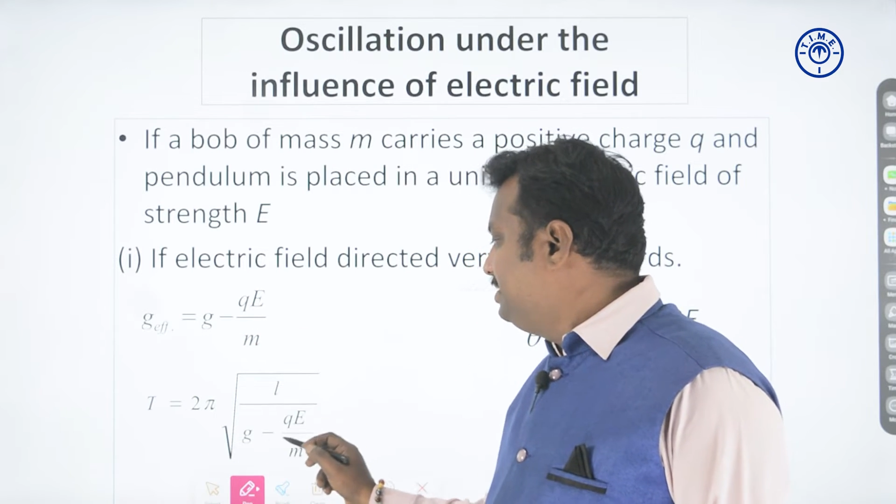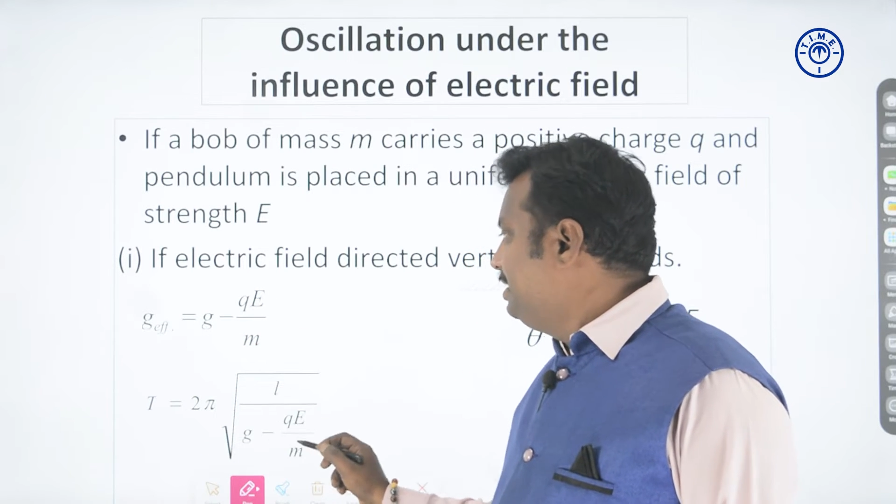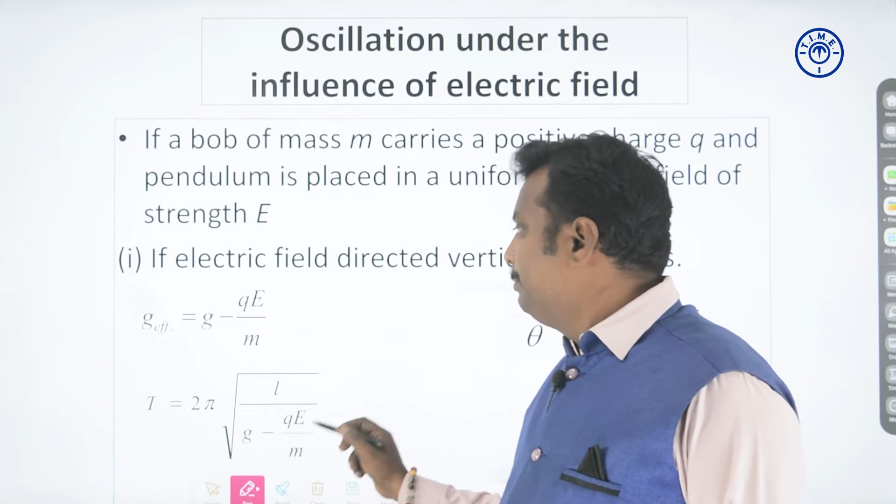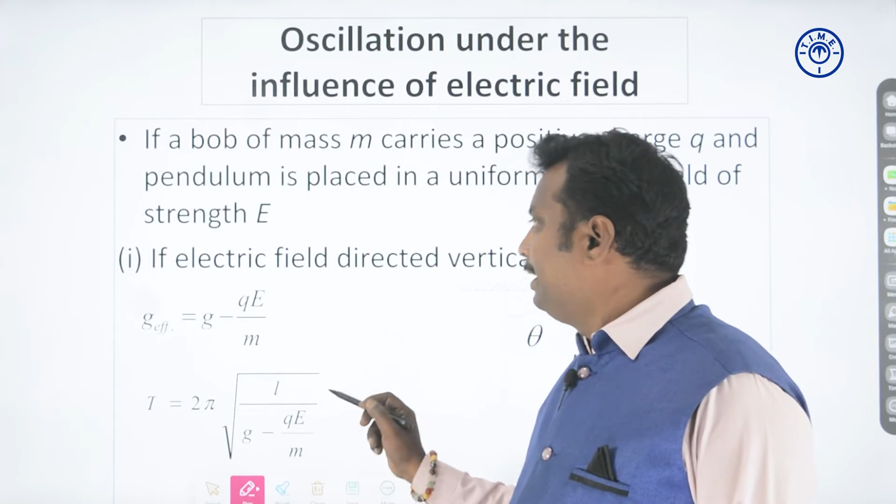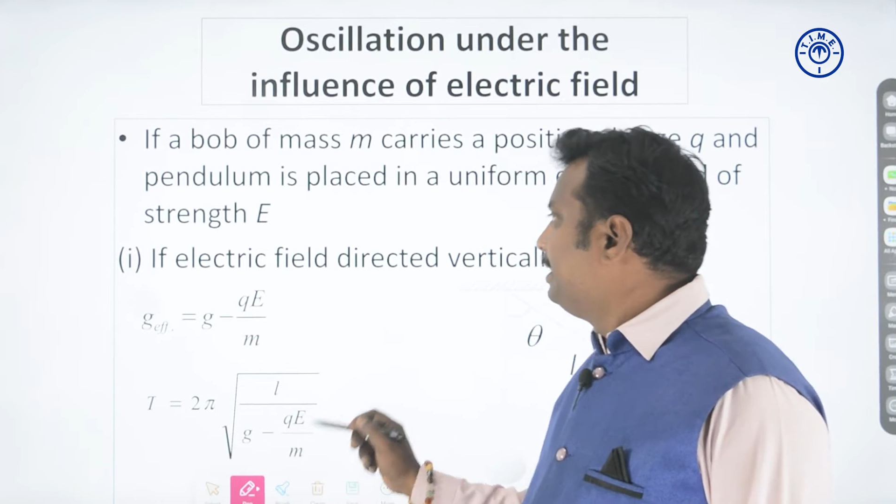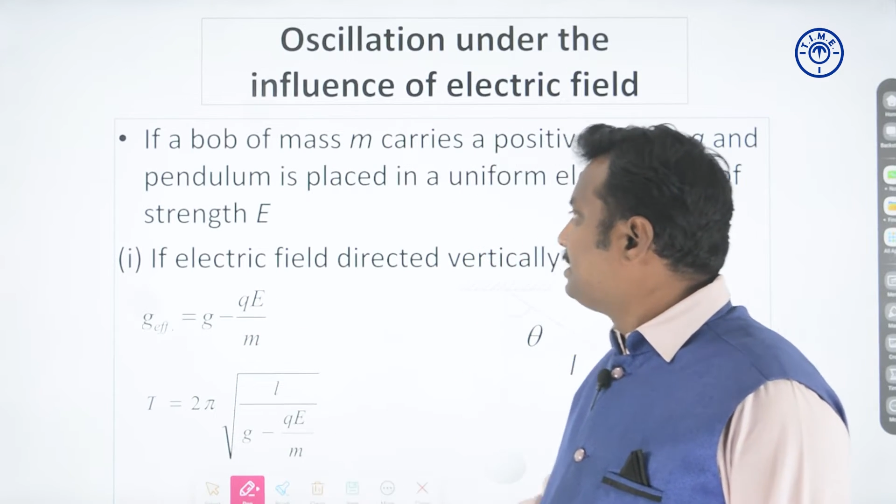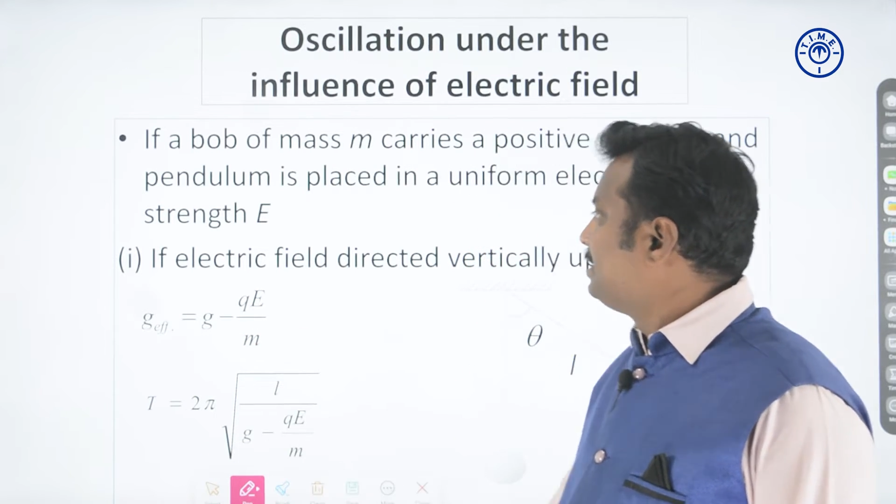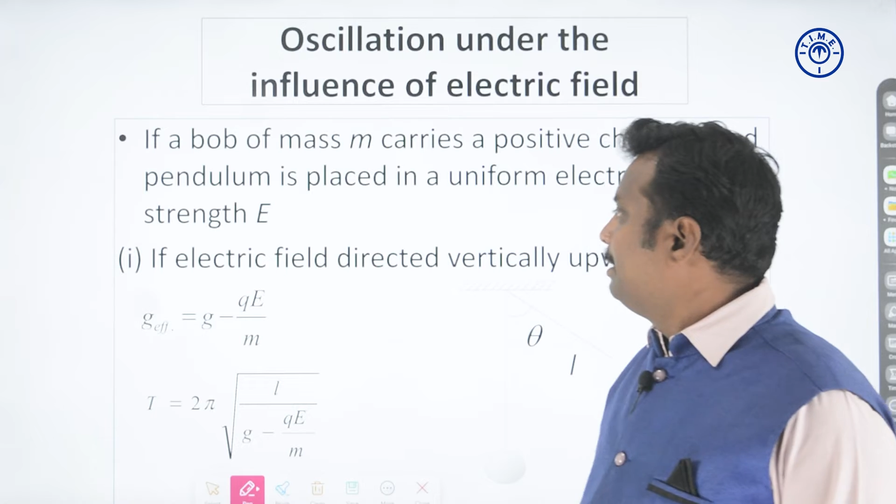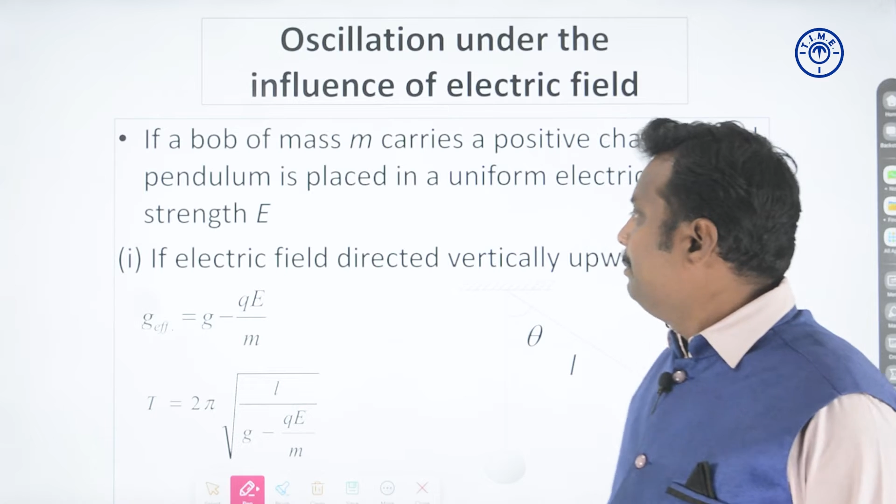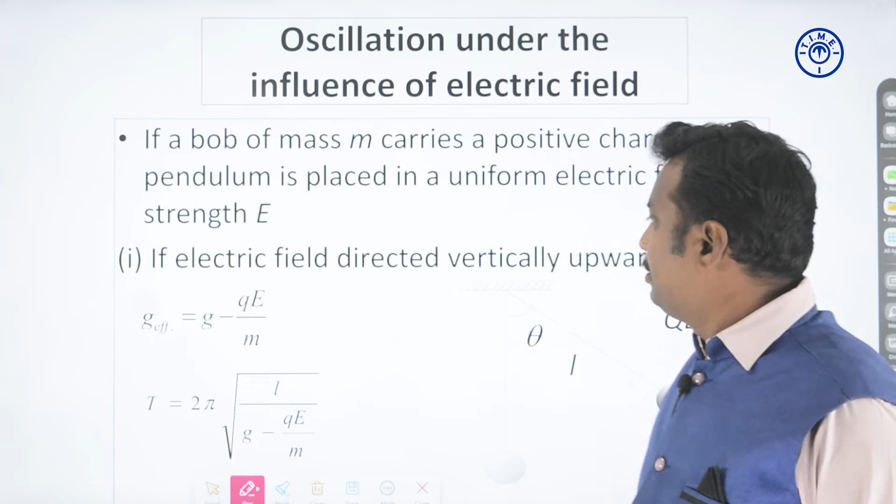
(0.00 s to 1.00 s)
G minus
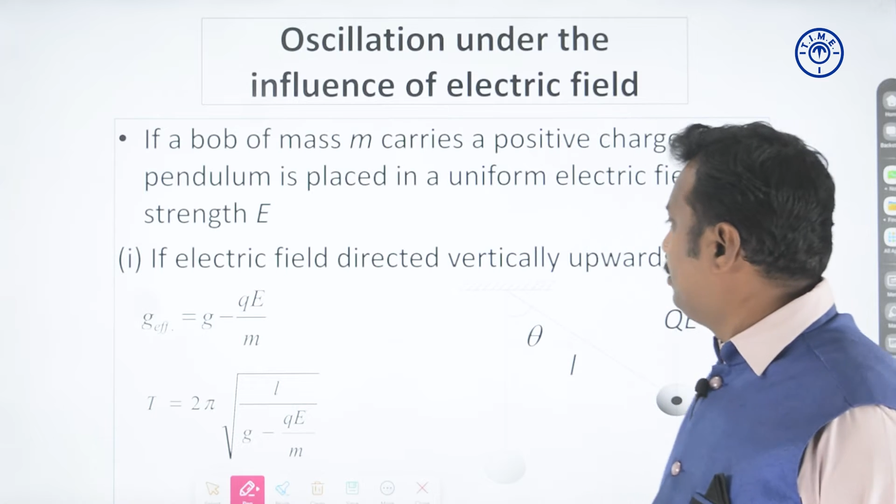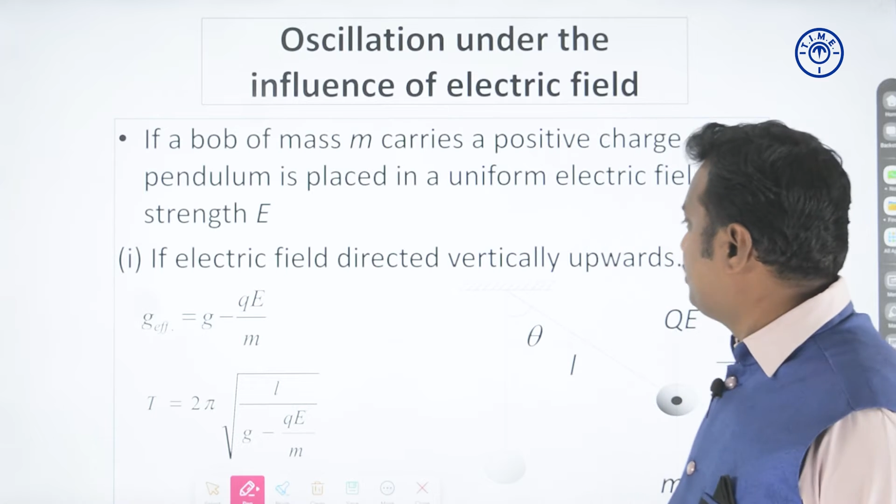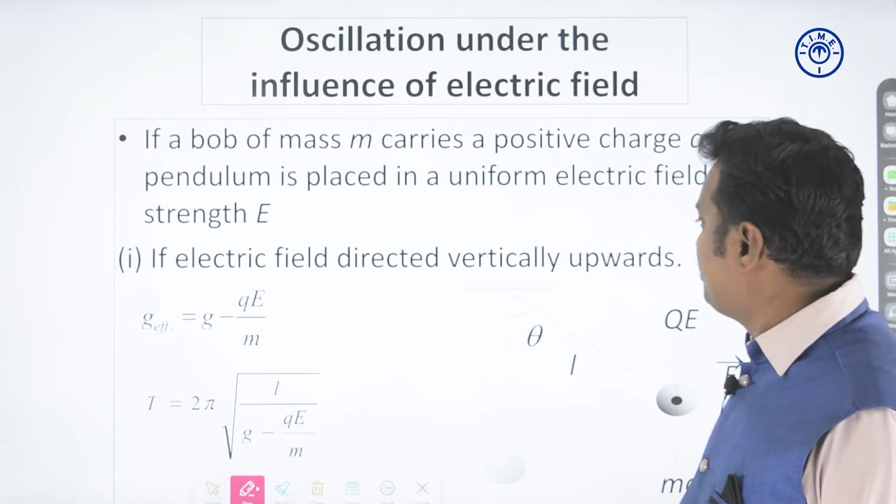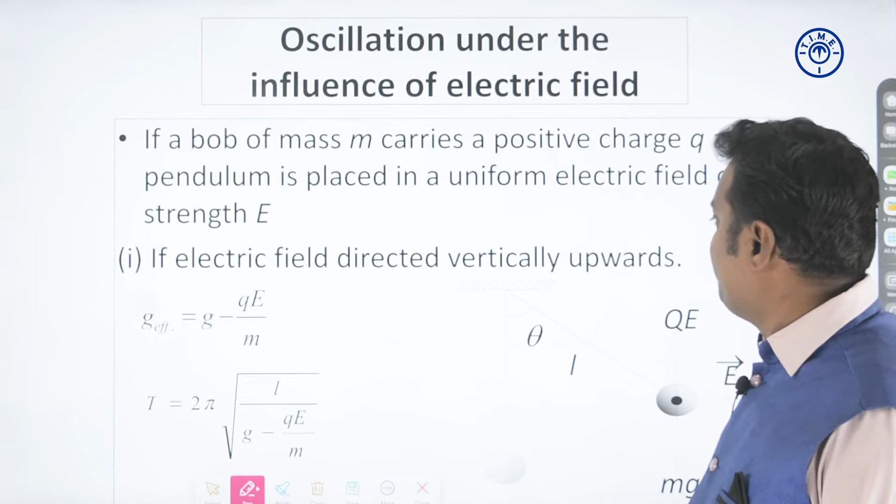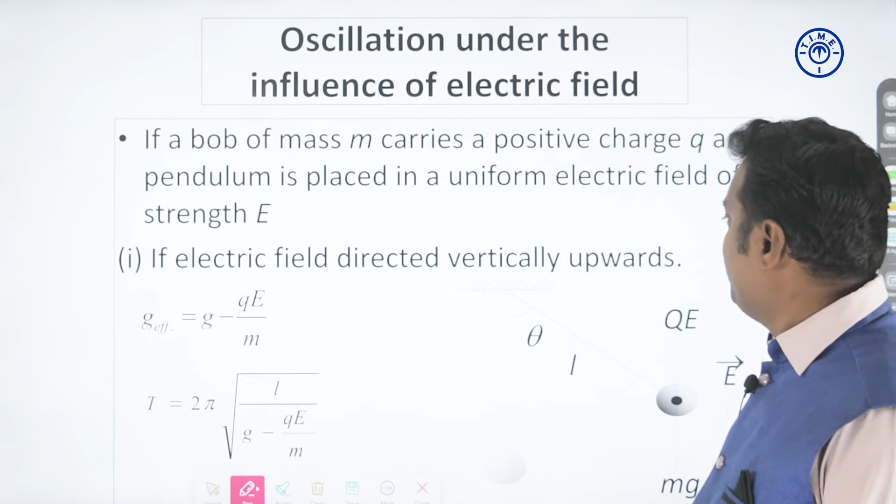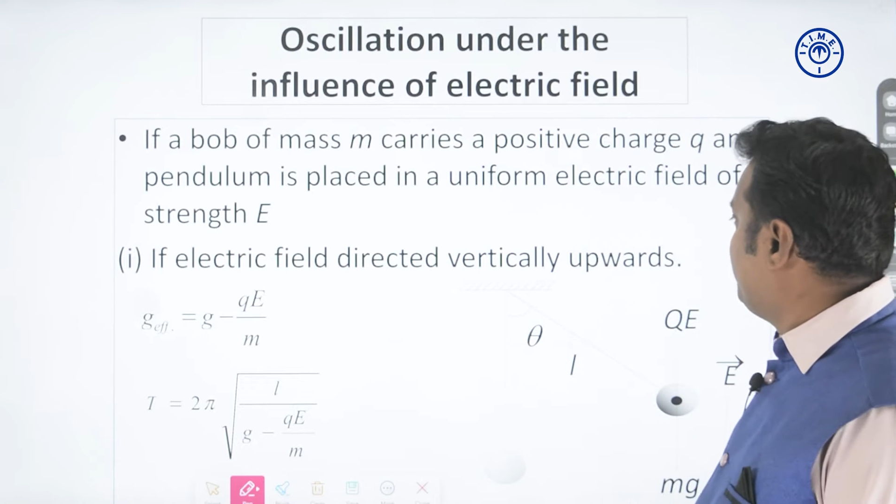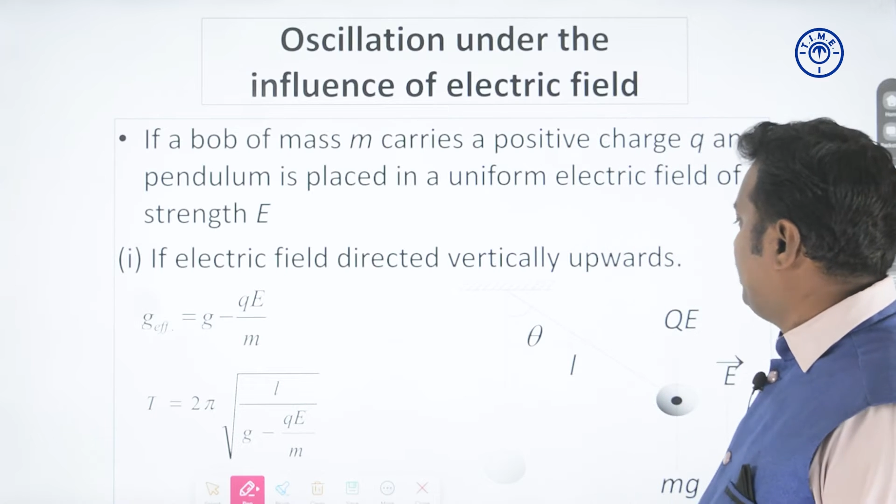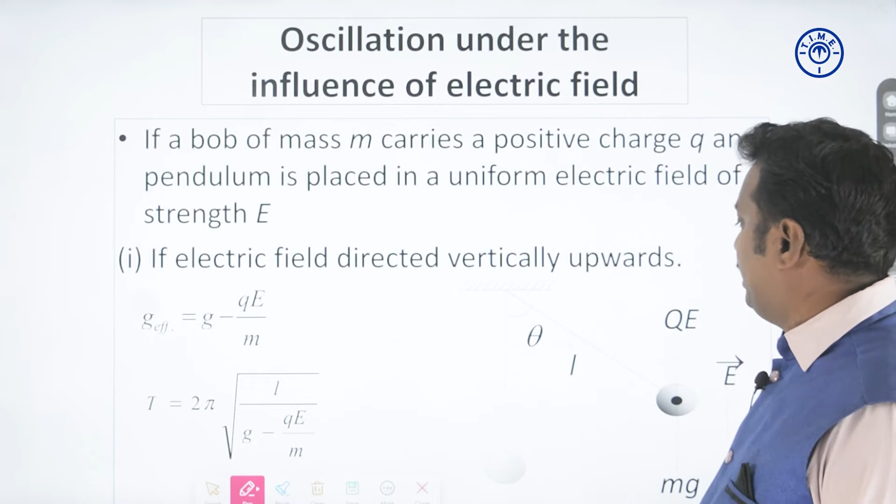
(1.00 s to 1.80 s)
A, because the